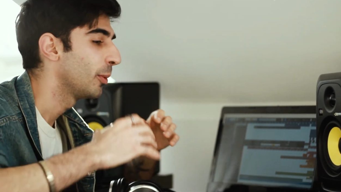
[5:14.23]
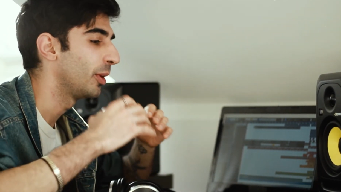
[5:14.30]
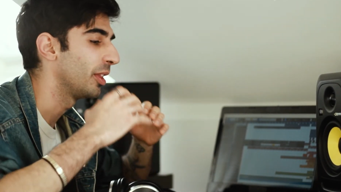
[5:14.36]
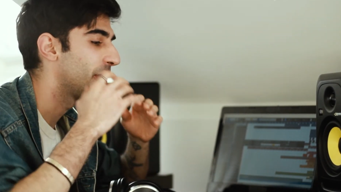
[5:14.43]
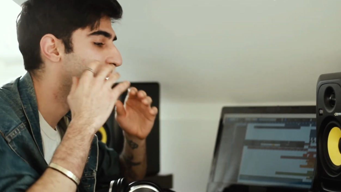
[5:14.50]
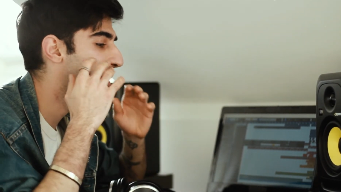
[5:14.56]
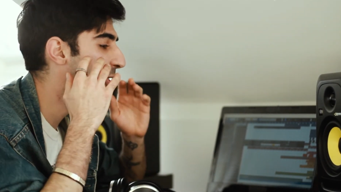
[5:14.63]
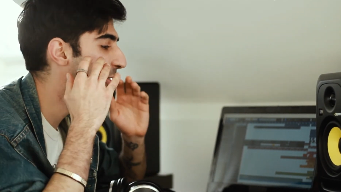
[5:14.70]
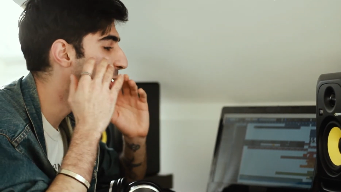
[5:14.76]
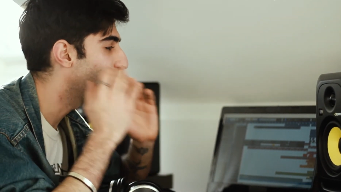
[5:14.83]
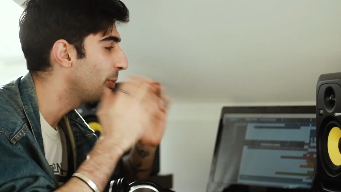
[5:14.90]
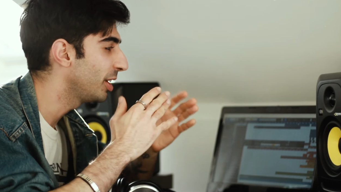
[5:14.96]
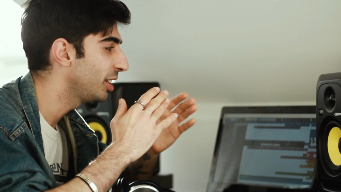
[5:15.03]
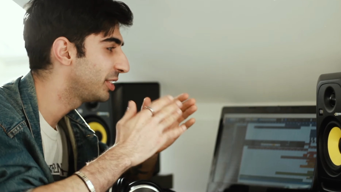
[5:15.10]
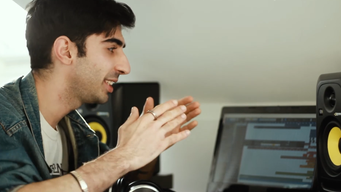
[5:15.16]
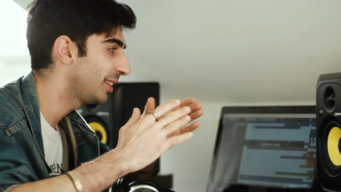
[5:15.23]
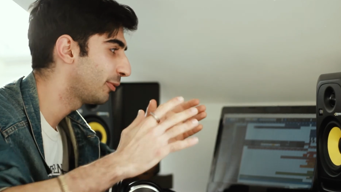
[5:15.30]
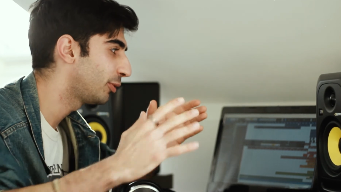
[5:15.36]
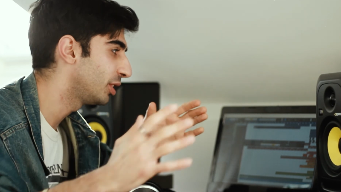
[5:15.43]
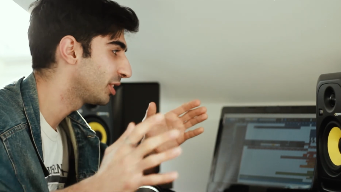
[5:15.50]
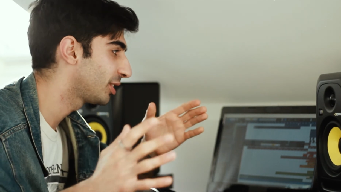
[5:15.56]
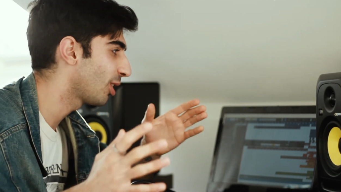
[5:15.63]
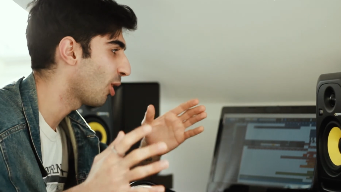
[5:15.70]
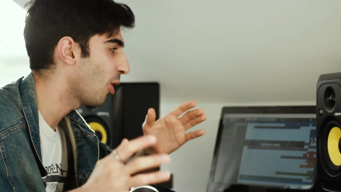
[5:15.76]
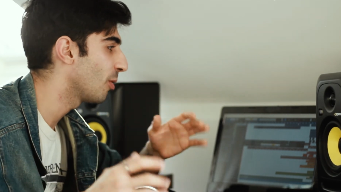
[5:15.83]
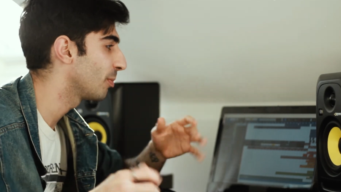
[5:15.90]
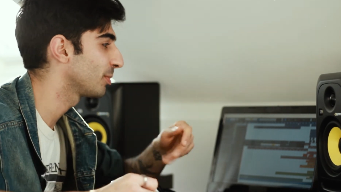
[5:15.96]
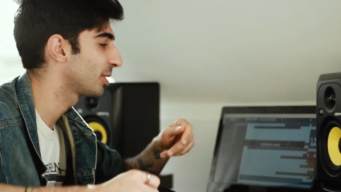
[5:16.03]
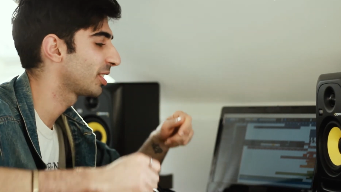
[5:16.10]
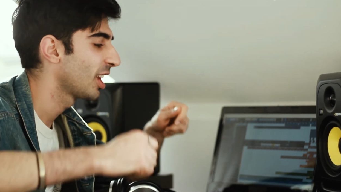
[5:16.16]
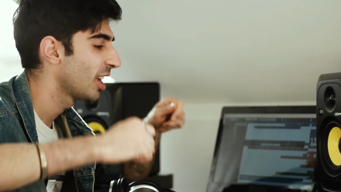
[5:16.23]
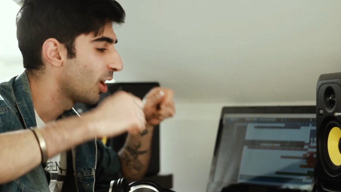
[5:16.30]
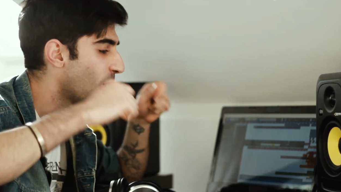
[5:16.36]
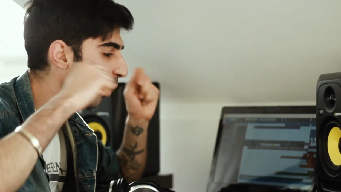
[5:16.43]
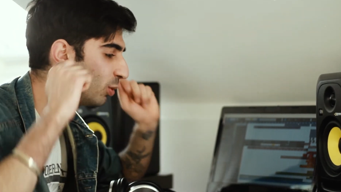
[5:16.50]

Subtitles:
with so many different tones